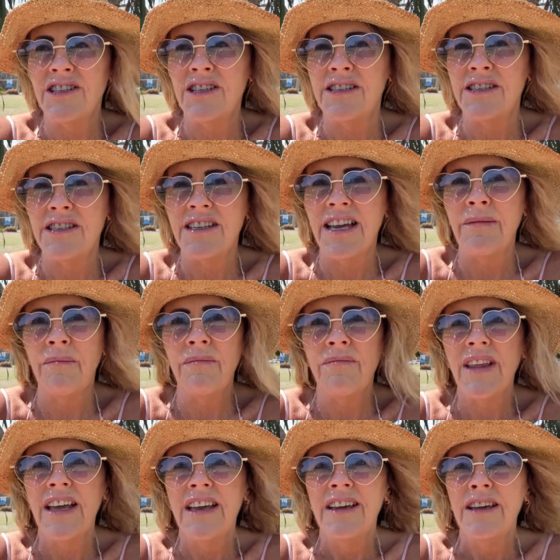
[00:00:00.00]
just
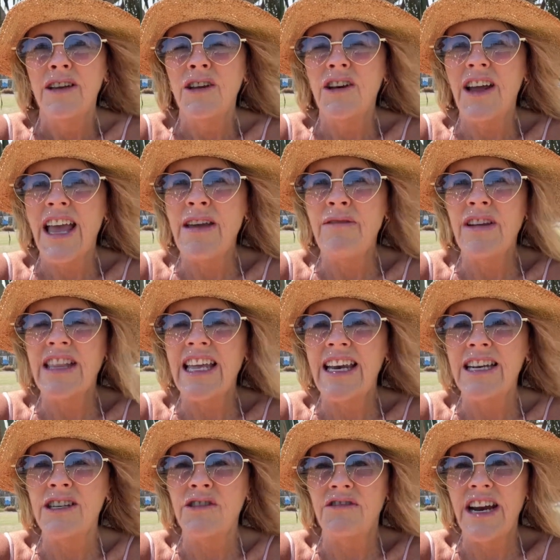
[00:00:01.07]
having that
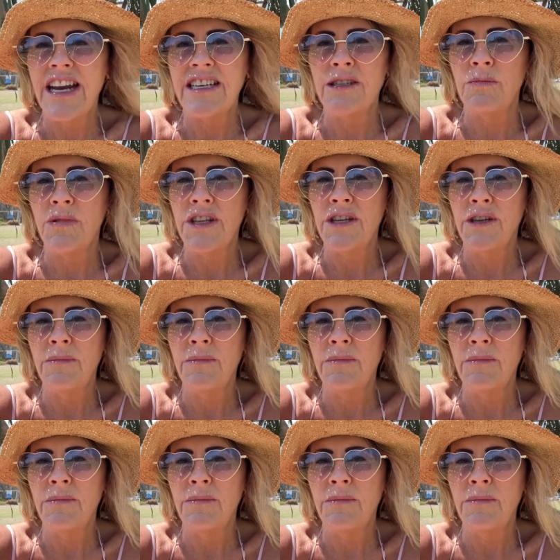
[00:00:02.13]
interaction with